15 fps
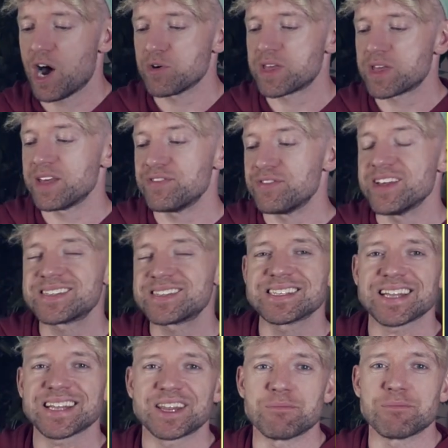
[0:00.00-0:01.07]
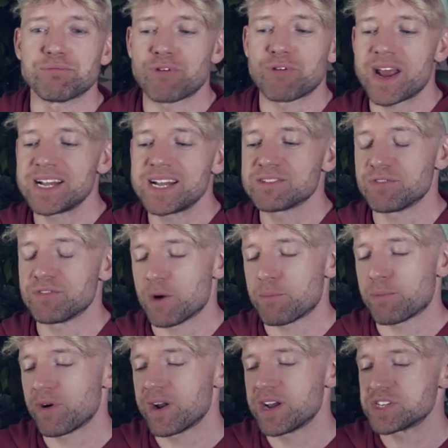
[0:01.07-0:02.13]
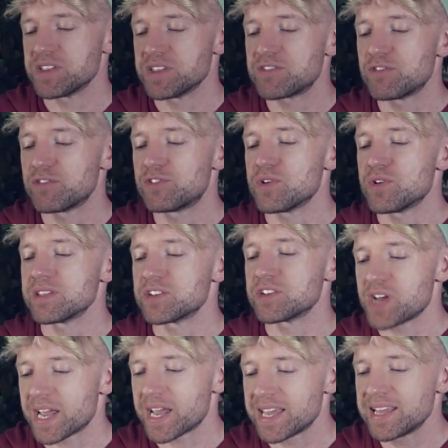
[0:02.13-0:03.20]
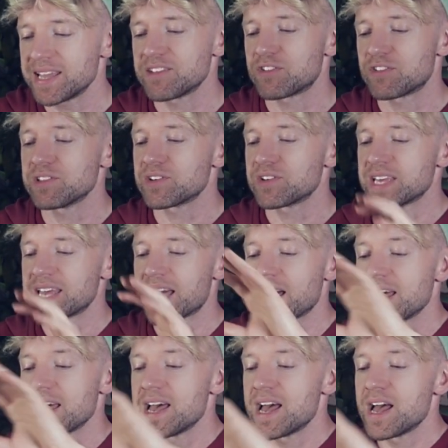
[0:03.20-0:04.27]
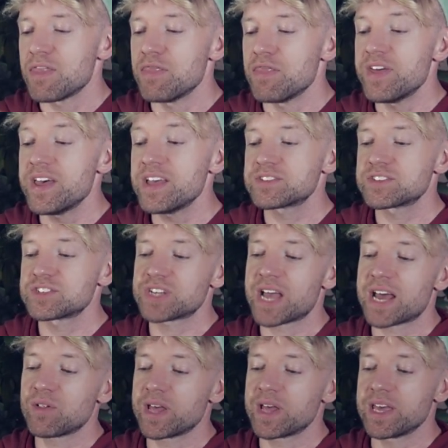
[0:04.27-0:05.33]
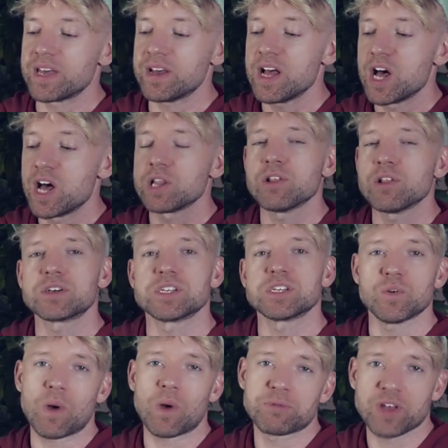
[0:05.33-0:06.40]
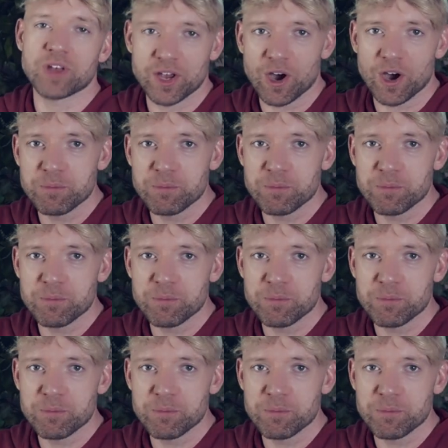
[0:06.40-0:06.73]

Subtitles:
okay? This is like the brains of the operation. This is doing the checking. This is looking at this channel here, looks at the website